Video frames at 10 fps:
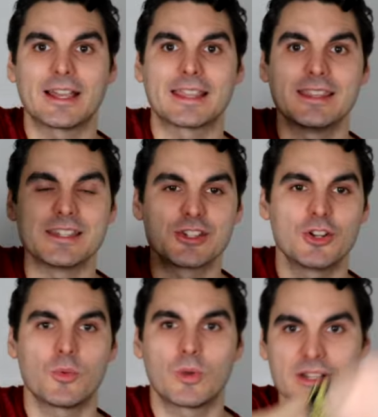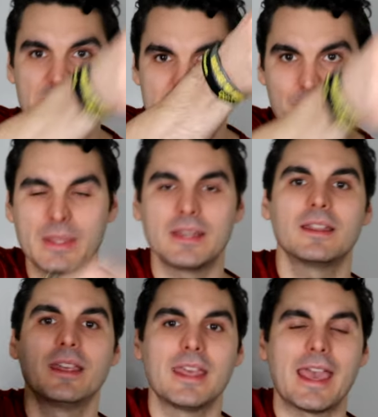like this. You don't wanna dip in
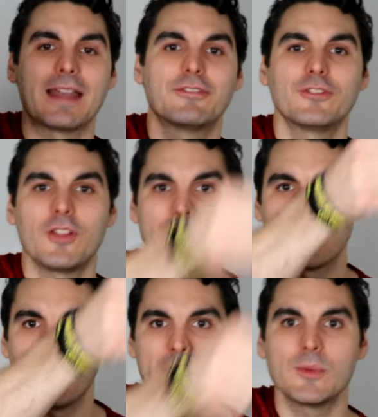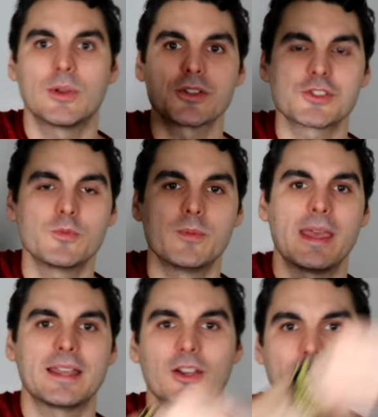and fly away. We're not
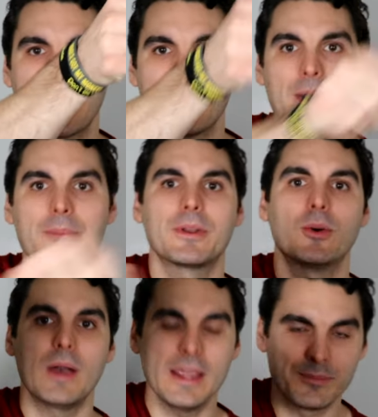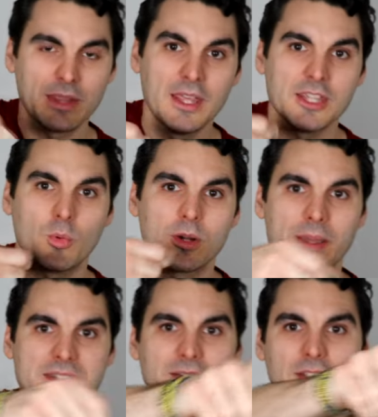Superman going up, up and away. You wanna
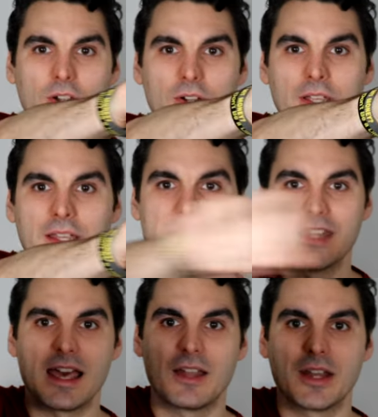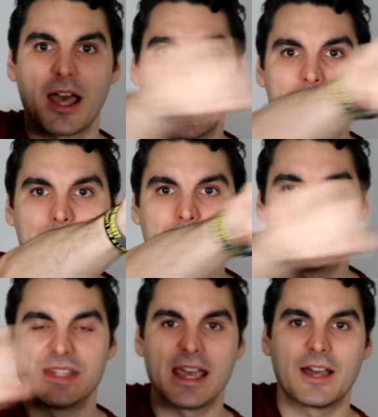basically go down, up,
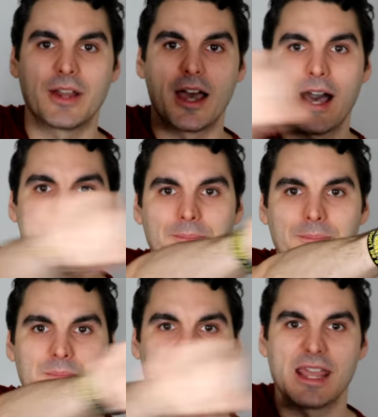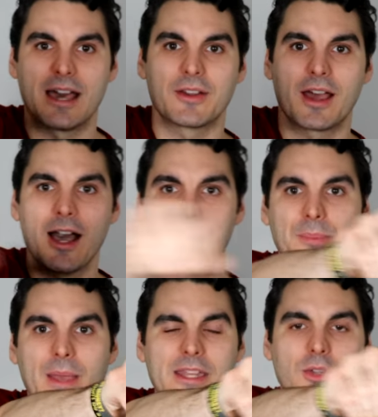down, up, down,
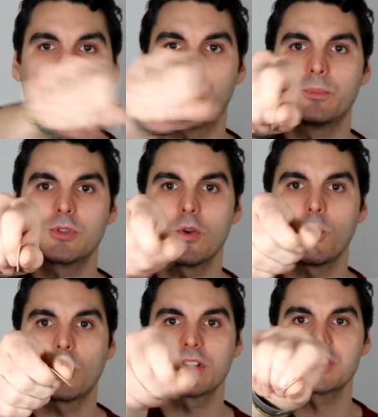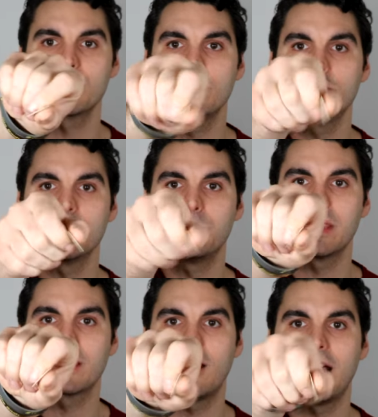up, and you don't wanna swivel your
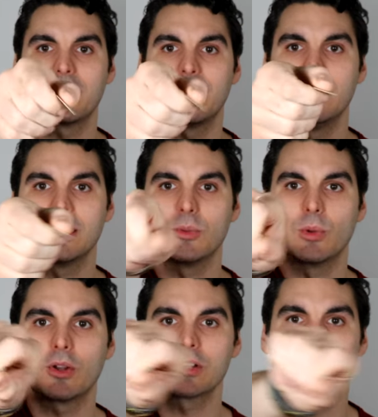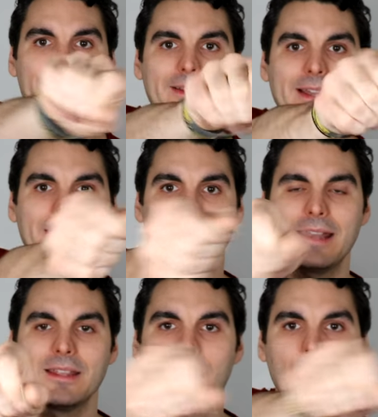pick either. You are not going like
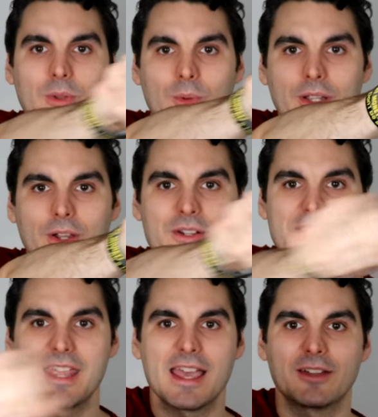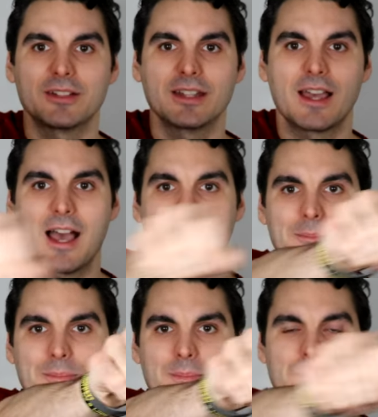that. We wanna go down, up,
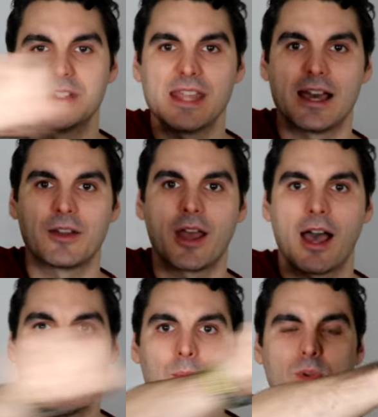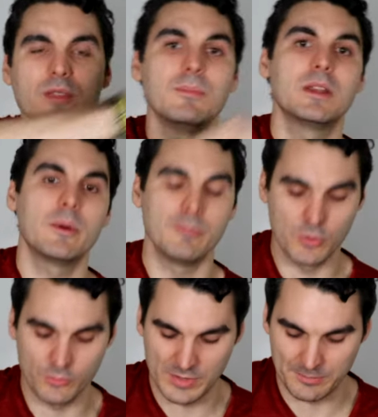down, up with minimum
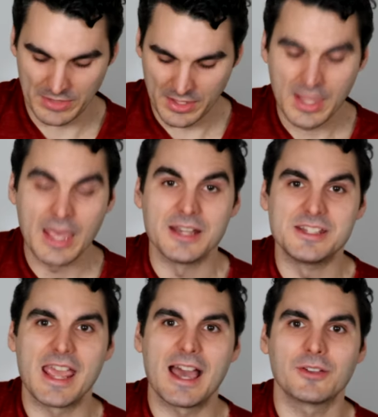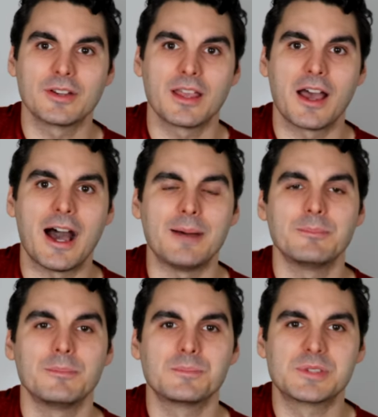movement. Down, up,
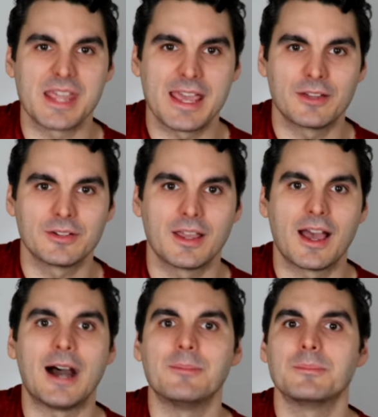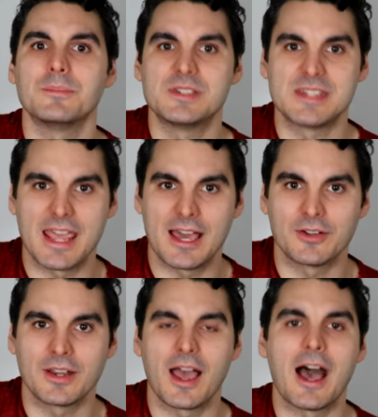down, up,
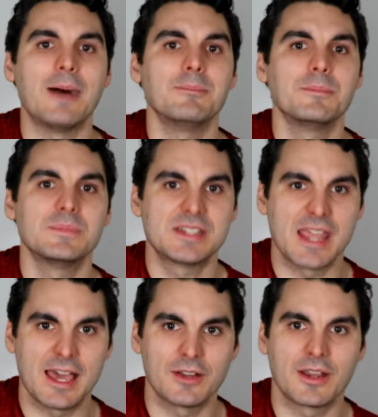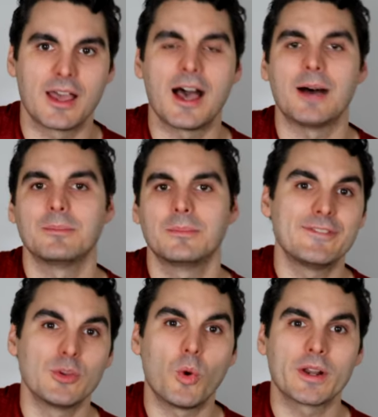down, up, down, up.
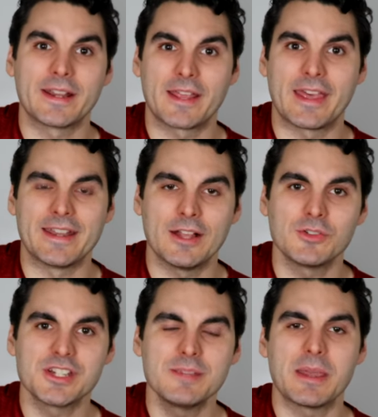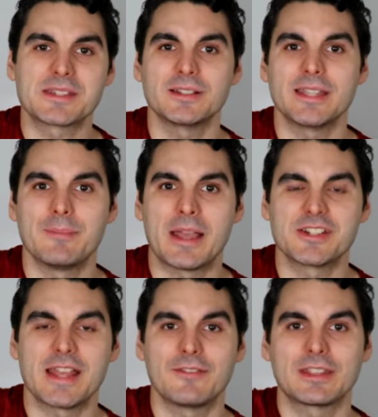If you want another analogy, basically
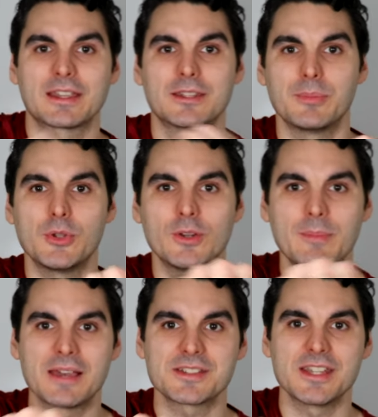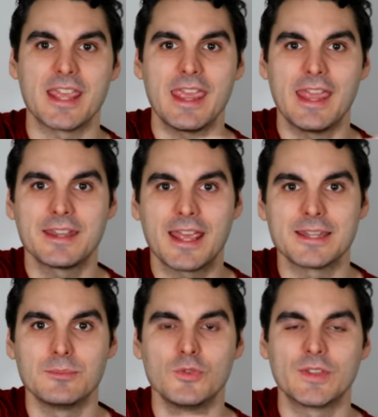imagine having a computer mouse in your hand and
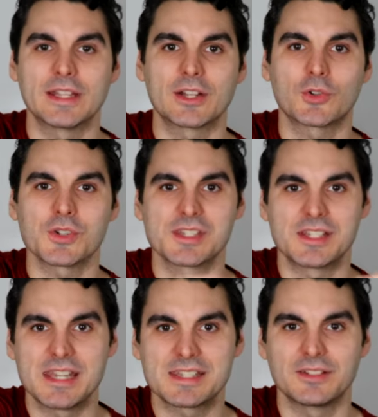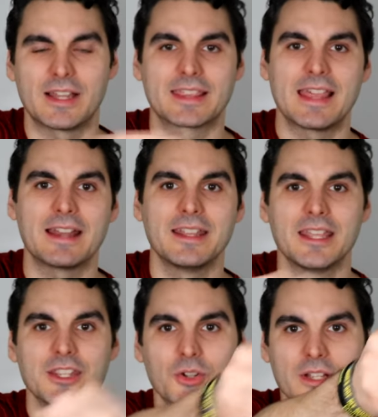you're moving it across the desk like that.
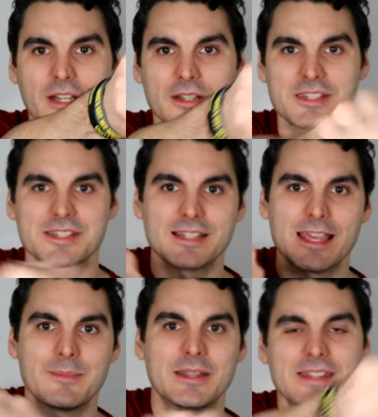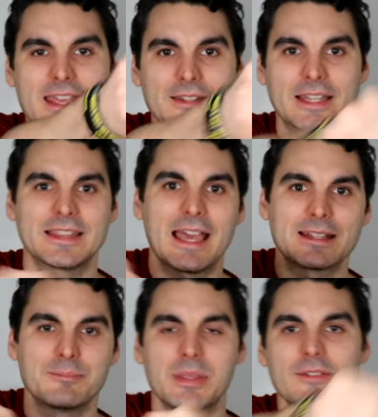You're not gonna slam it down like that
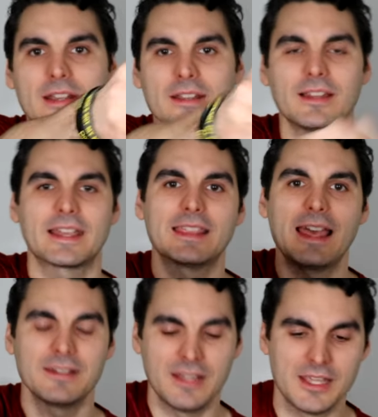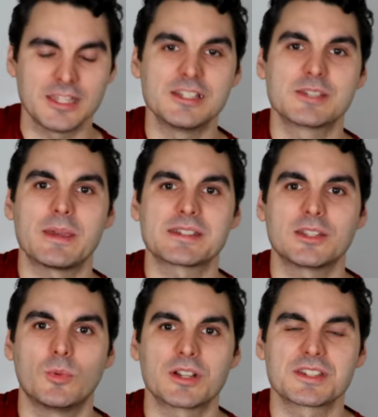and pivot it like that. You just
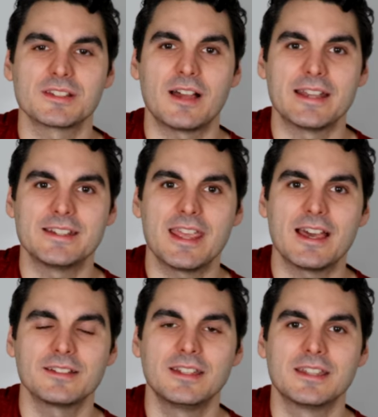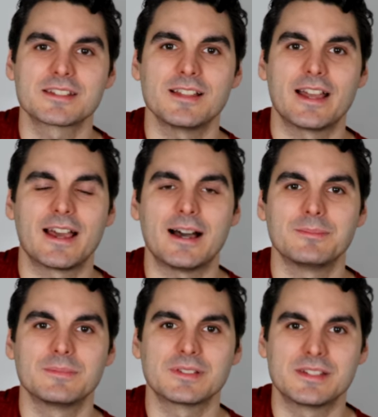basically wanna slide down, slide up,
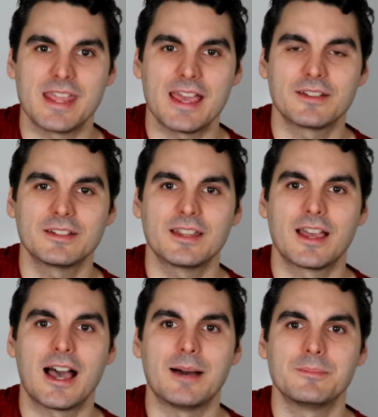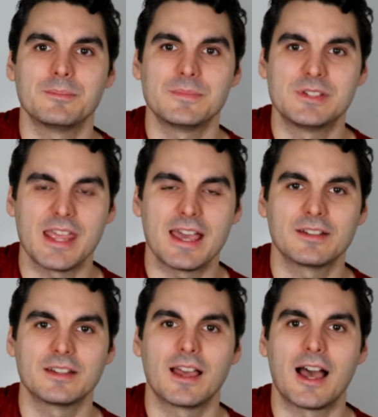down, up,
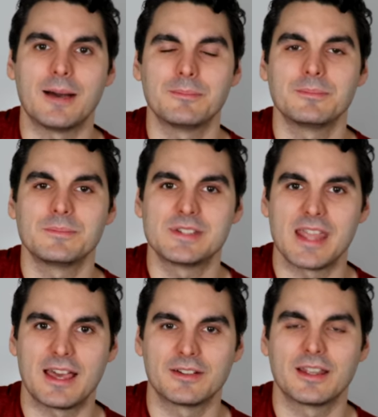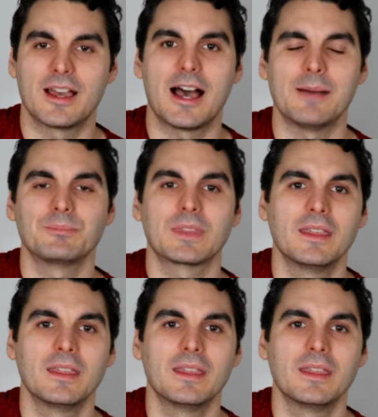down, up, down, up.